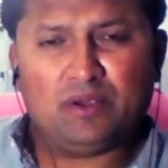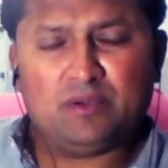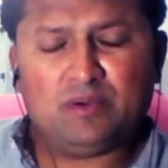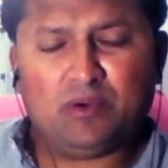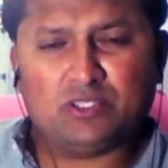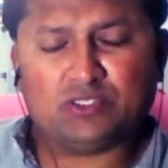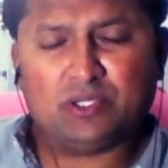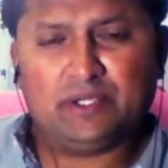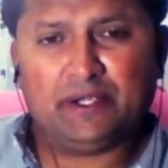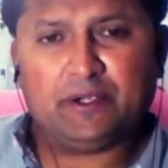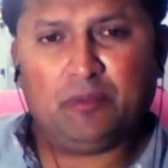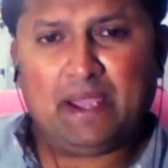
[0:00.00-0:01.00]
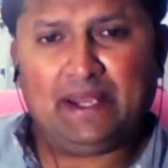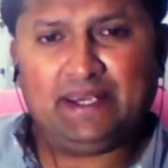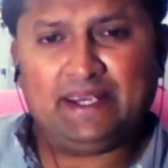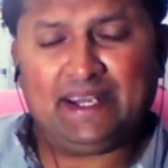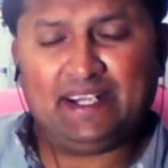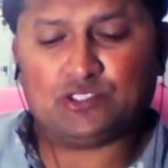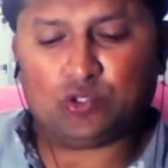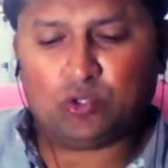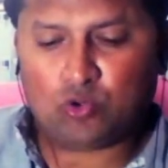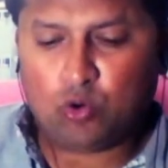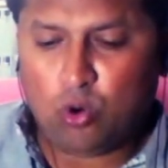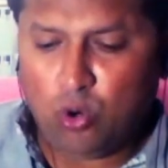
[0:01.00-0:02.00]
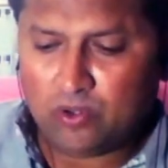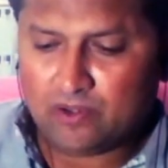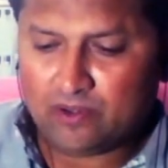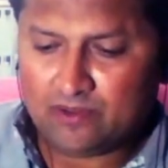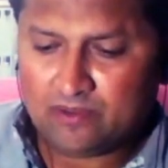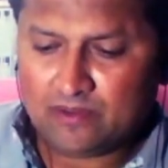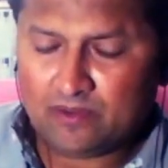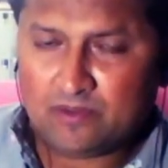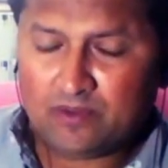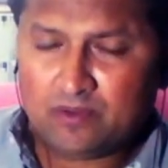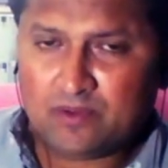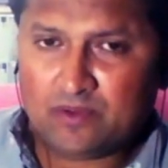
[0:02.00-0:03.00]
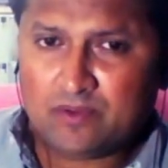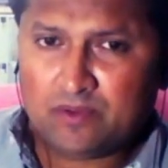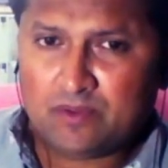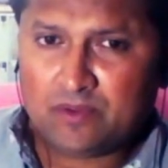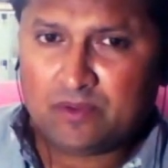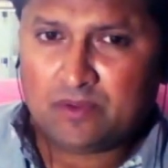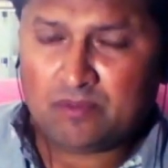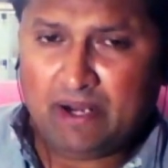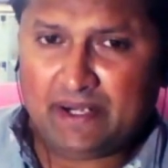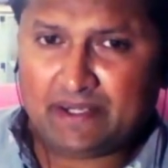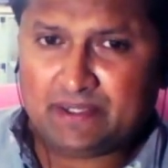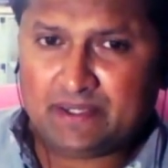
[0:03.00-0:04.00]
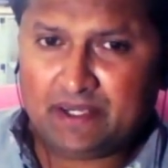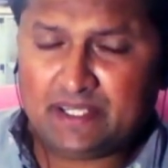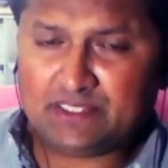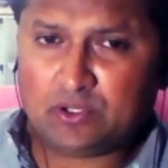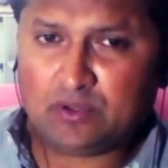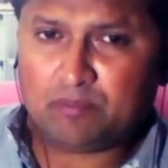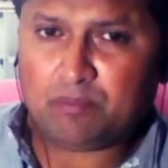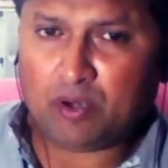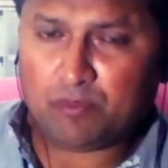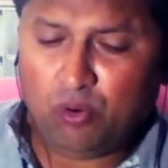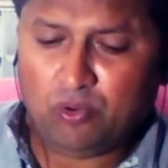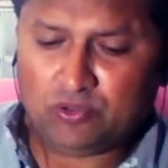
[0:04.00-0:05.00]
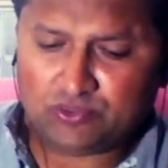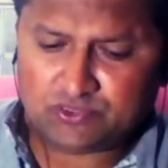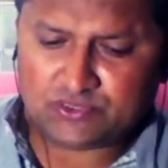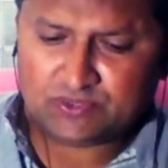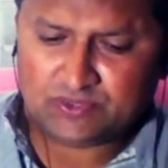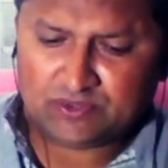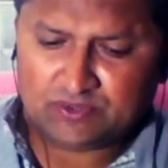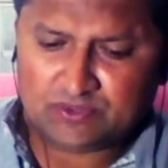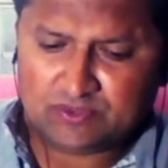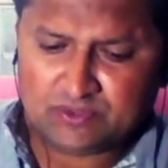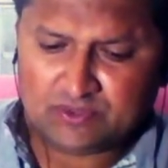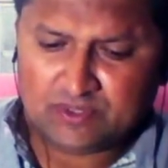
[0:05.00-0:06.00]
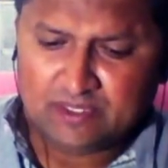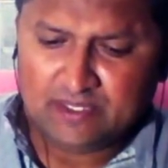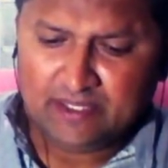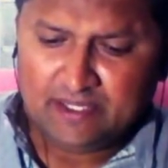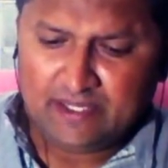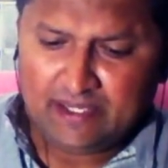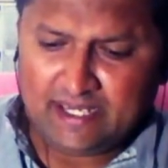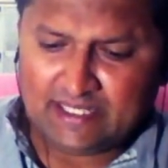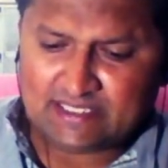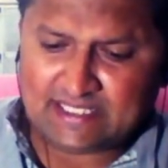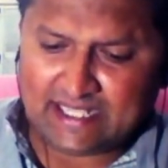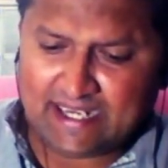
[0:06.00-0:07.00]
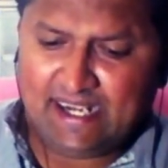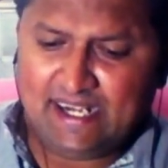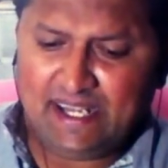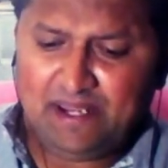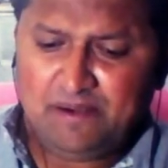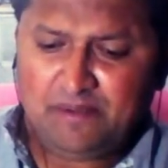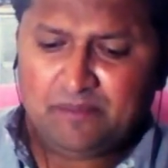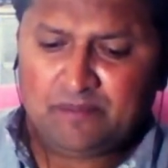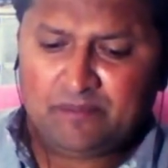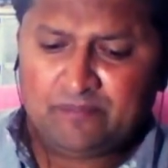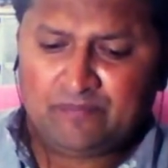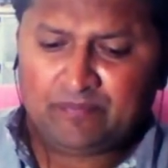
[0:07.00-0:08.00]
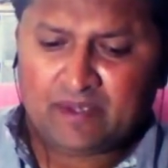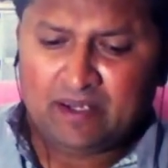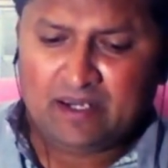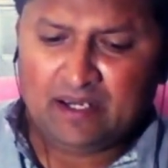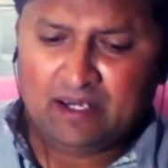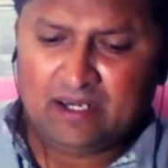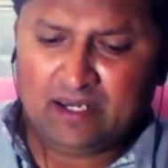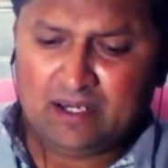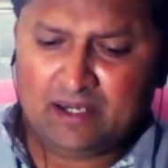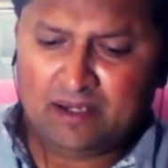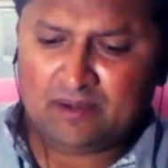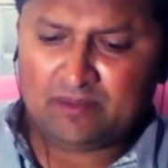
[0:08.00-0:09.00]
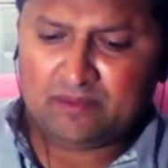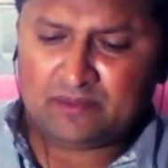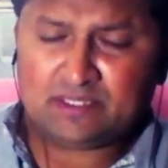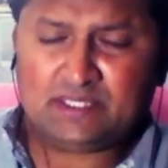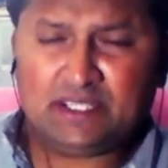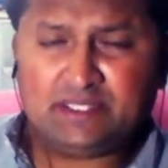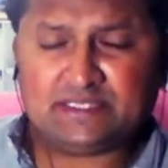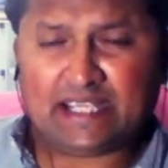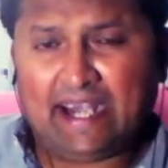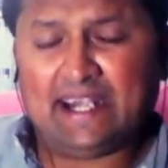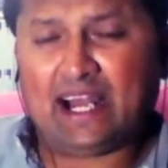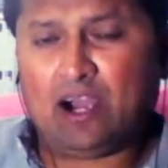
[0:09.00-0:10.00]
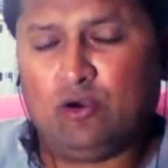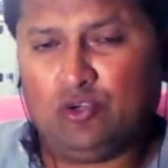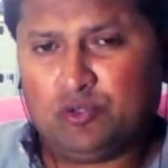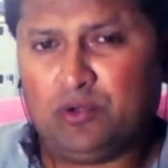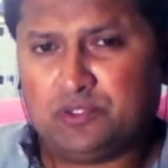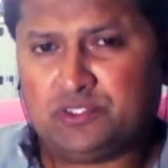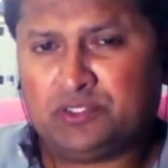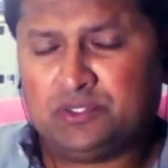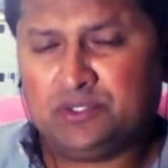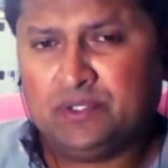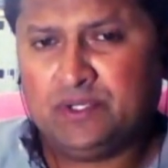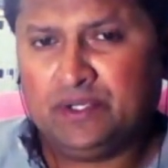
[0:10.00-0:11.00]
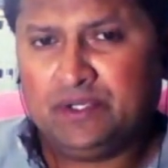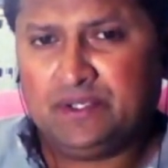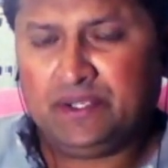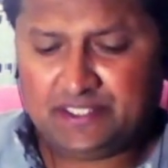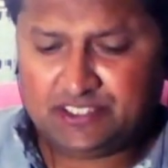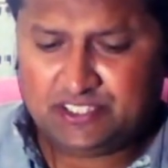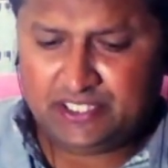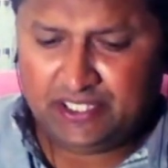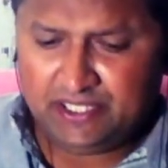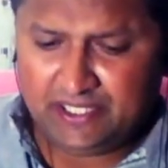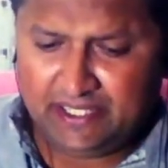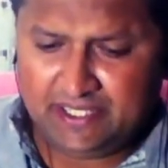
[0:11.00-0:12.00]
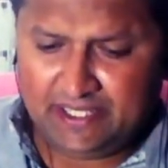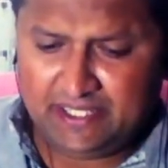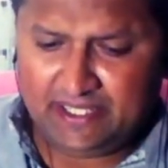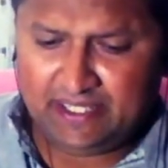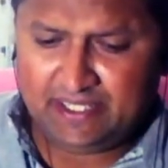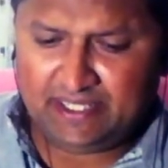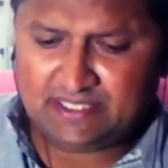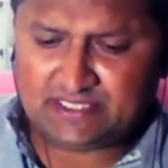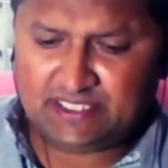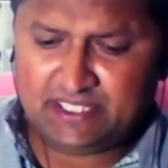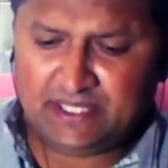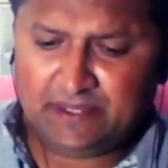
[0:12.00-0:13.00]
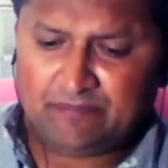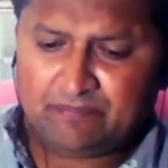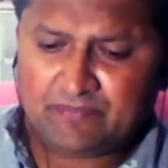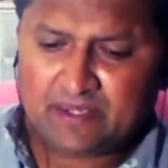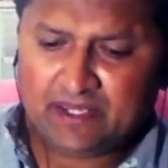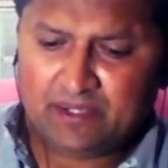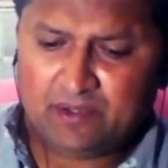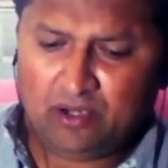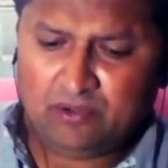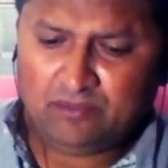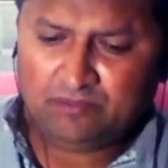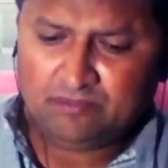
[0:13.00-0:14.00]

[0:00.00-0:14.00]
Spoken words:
also determine its own goal, right, its own purpose. And secondly, the second output is the you know